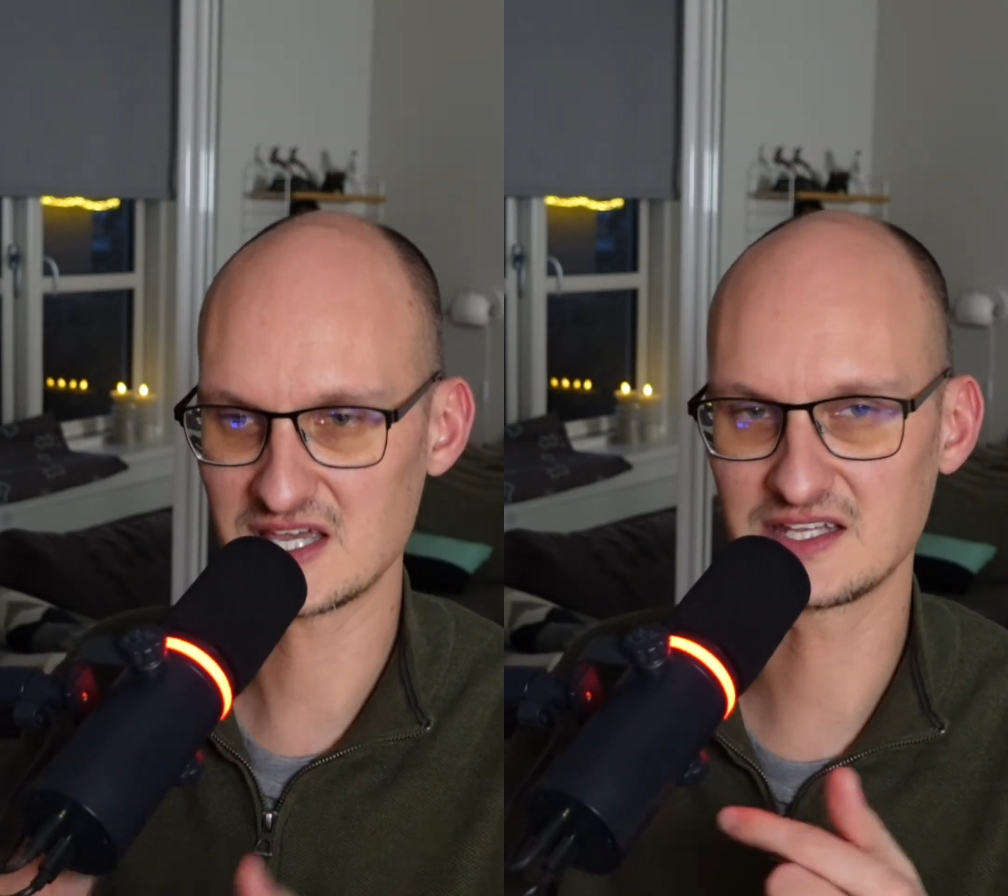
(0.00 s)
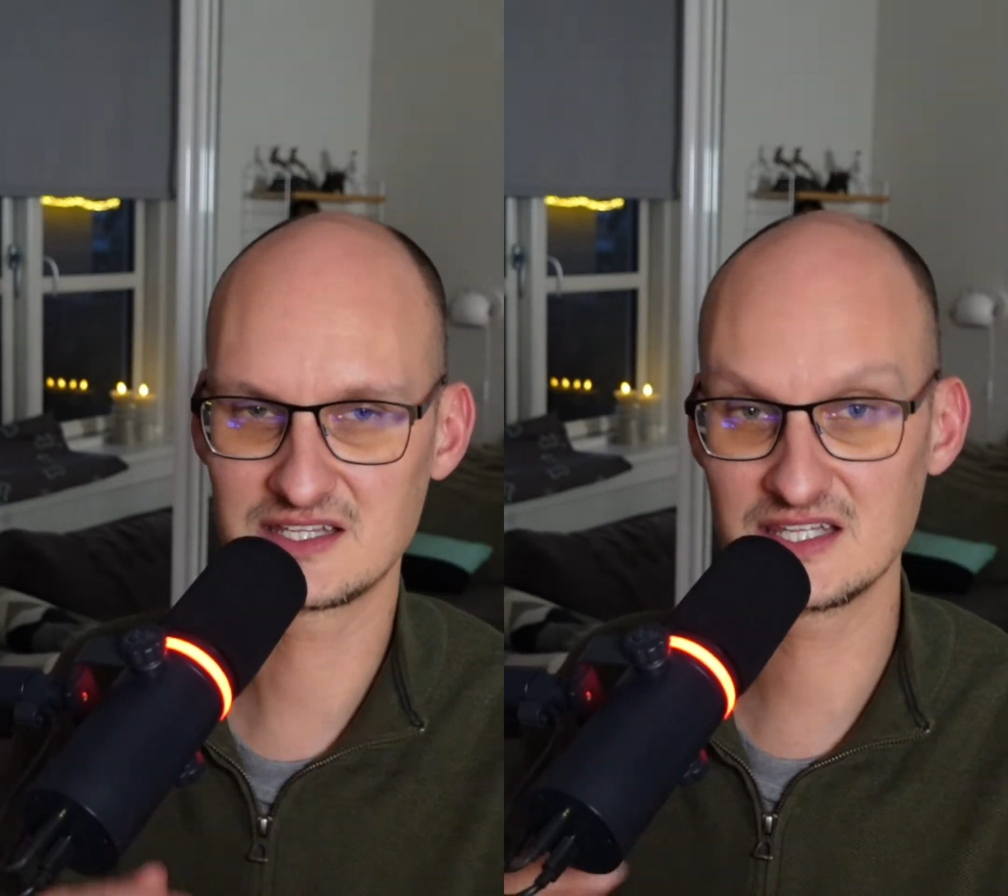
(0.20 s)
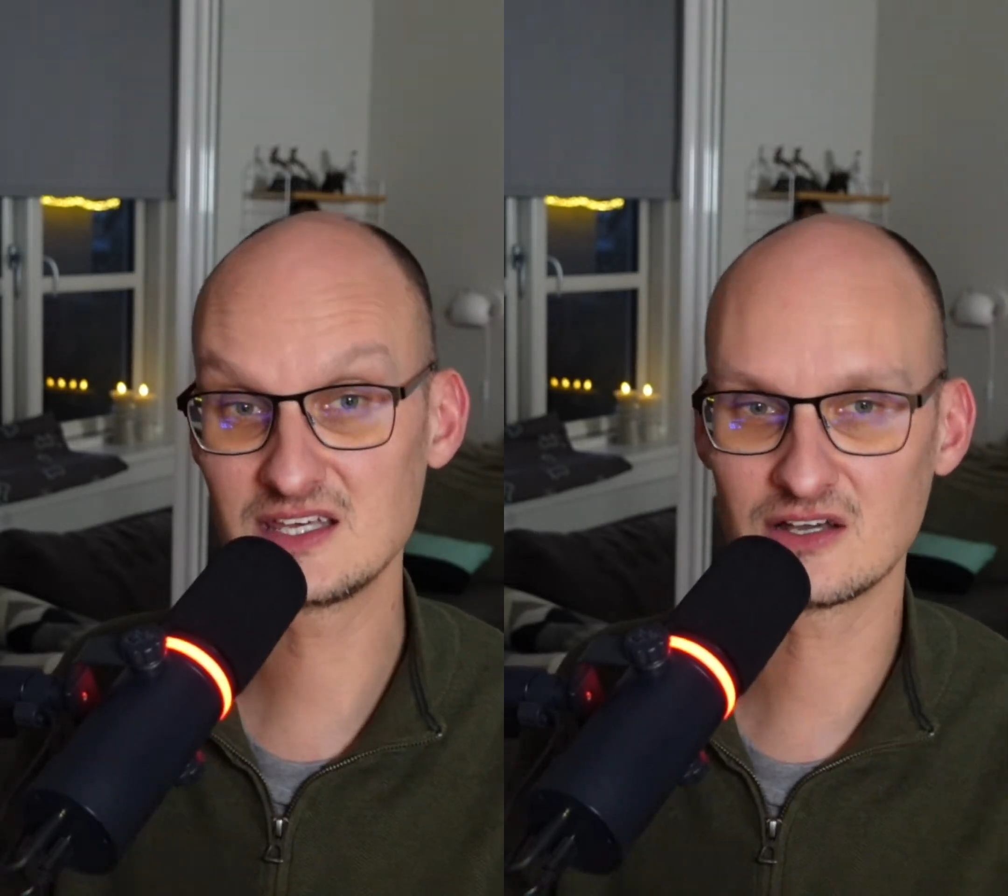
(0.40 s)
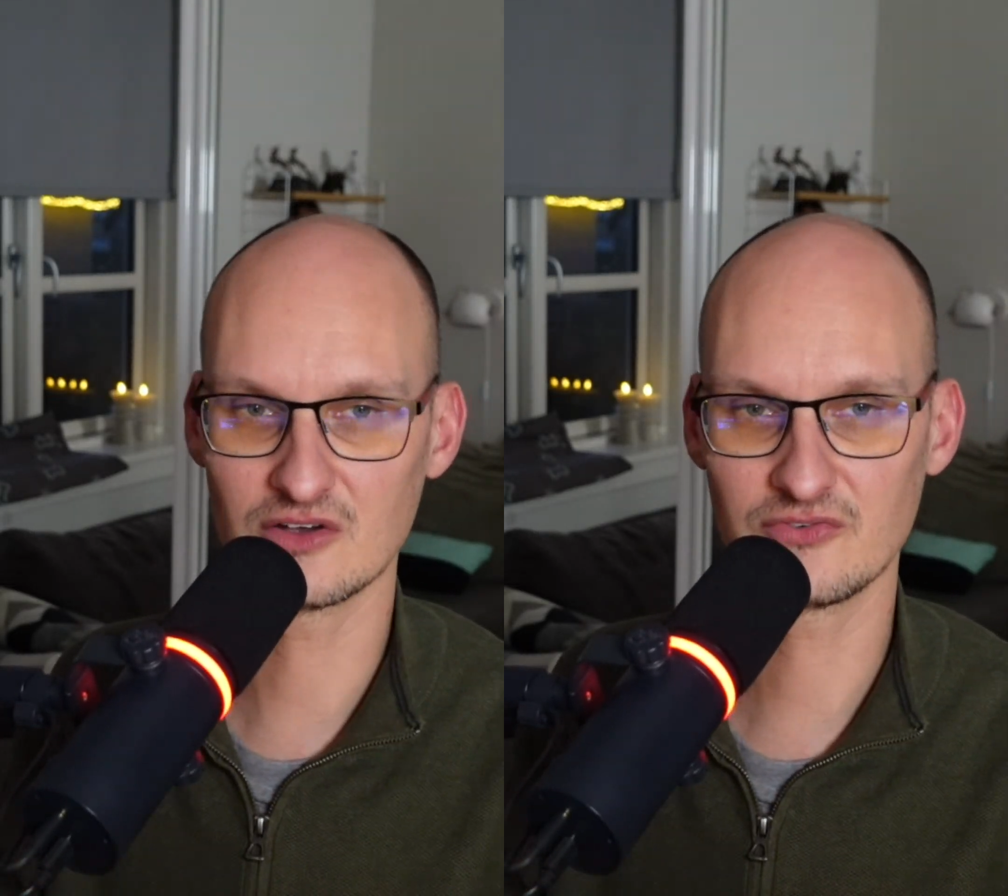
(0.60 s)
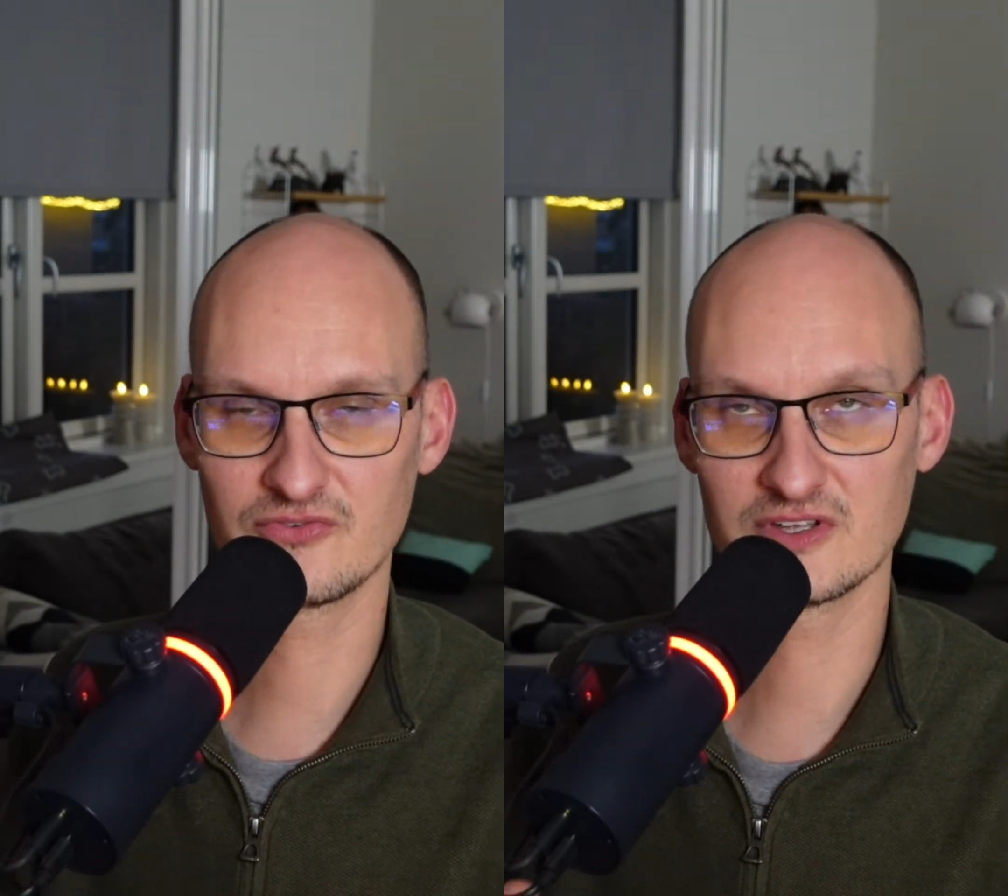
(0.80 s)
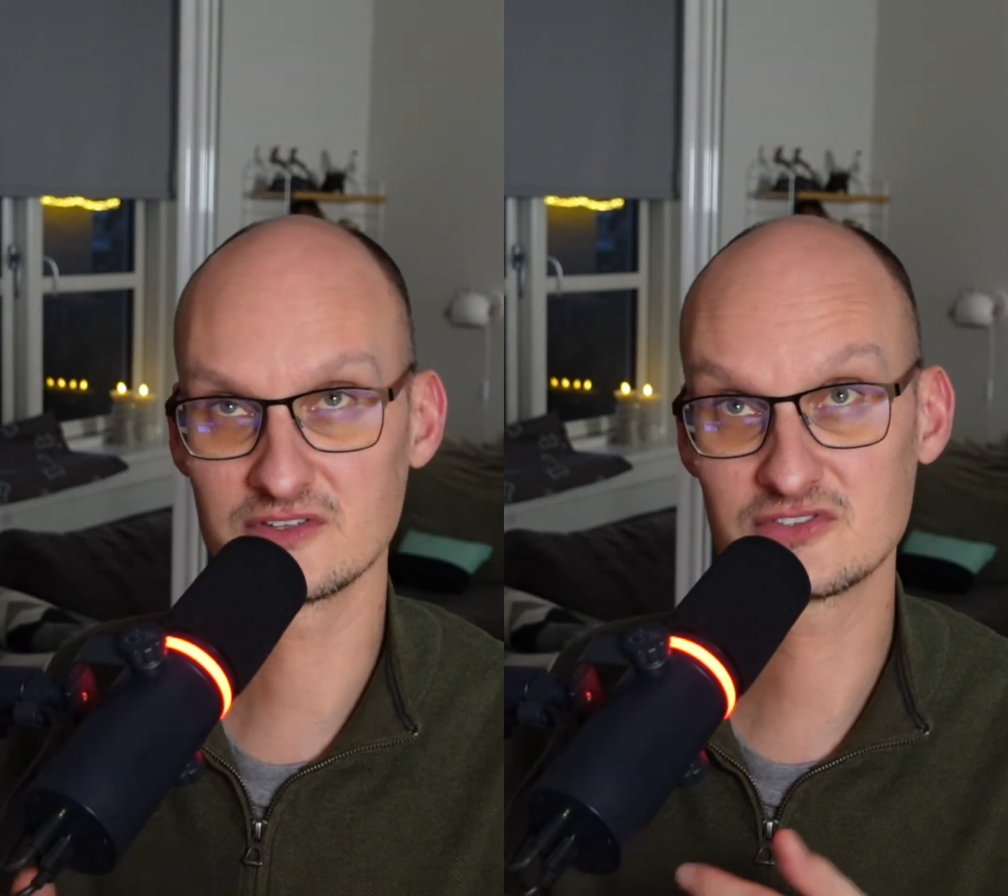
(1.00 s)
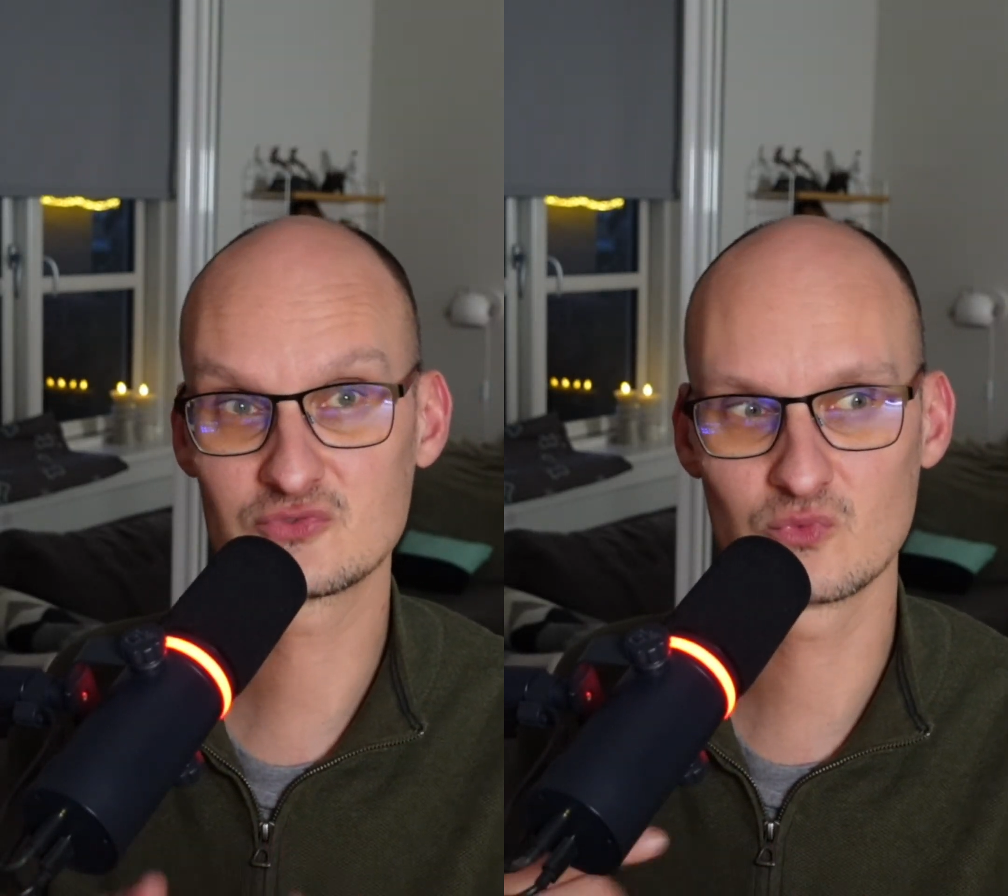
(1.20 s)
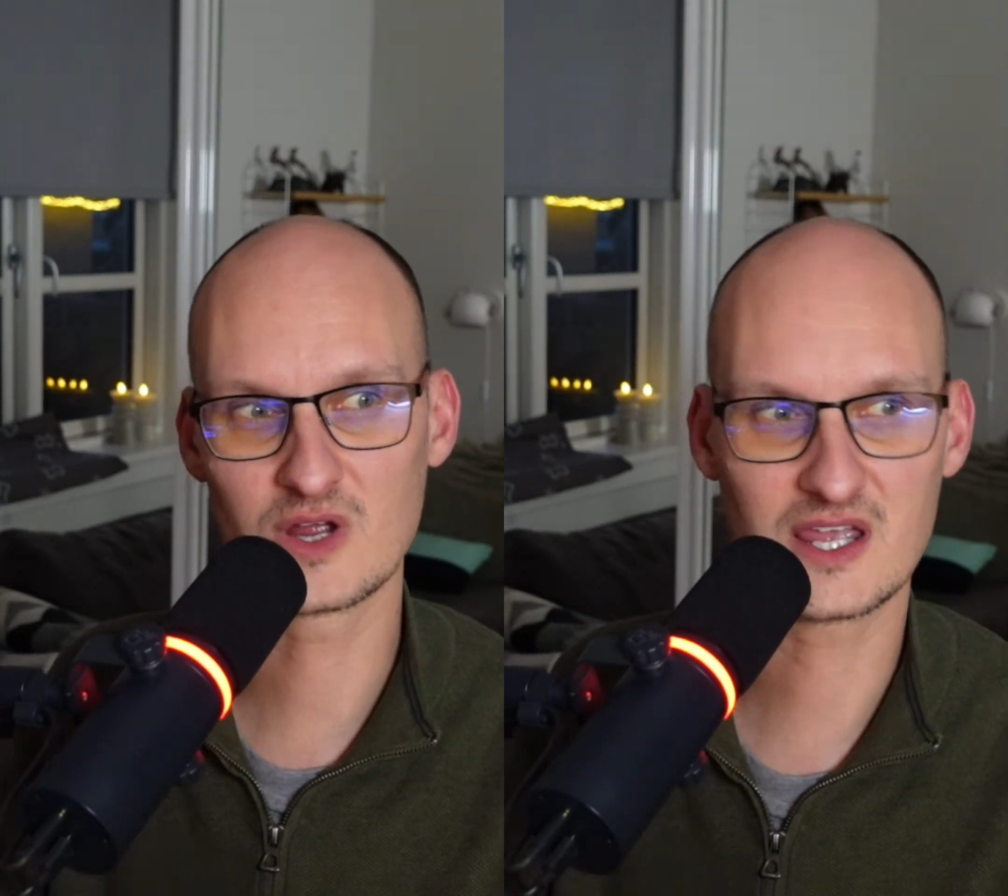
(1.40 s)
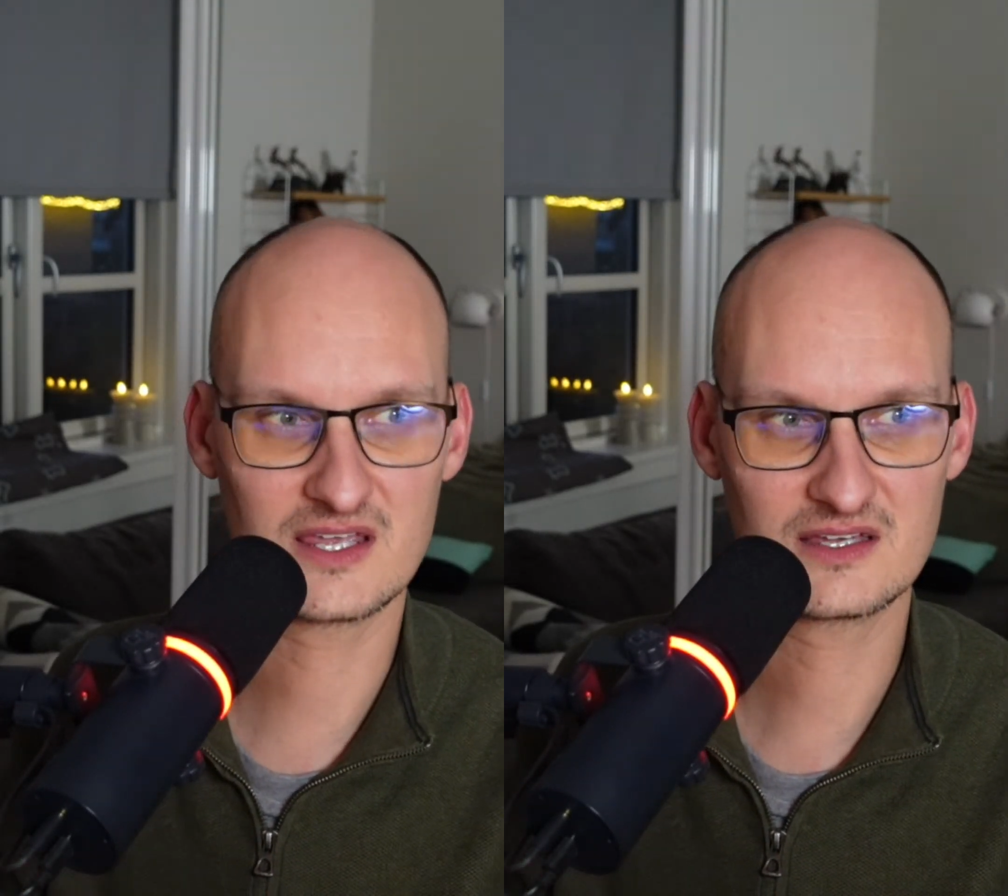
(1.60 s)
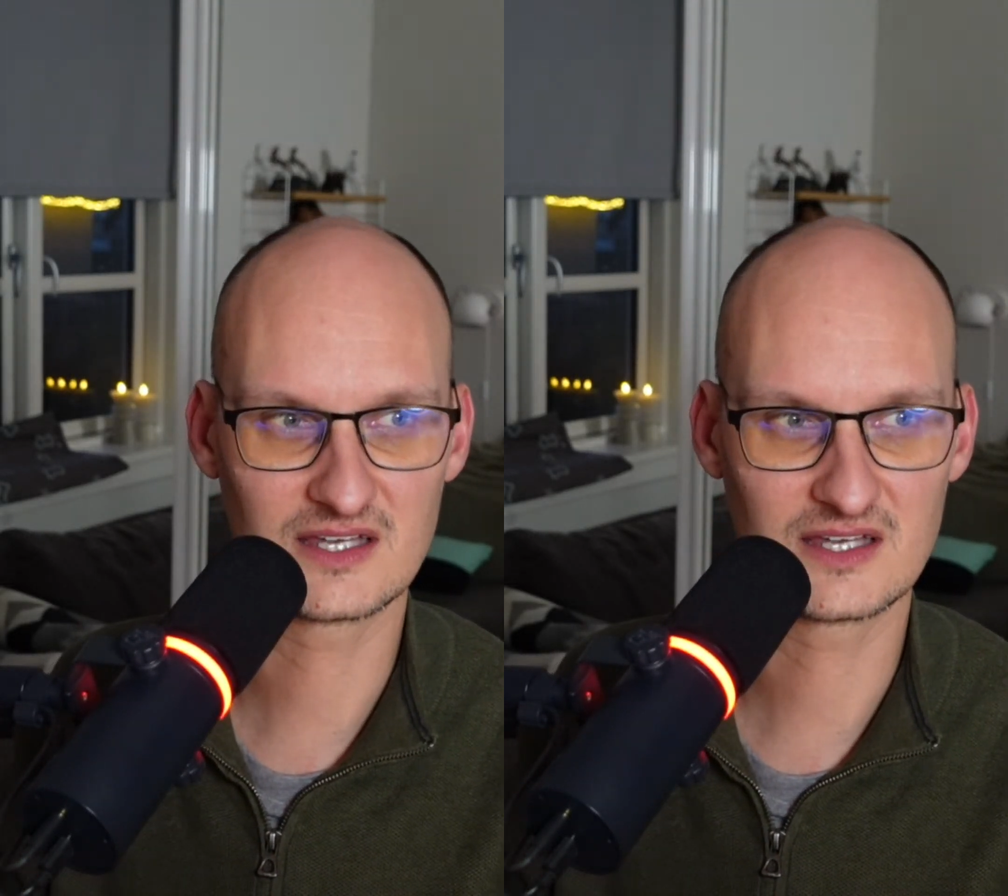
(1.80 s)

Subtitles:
idea of this way,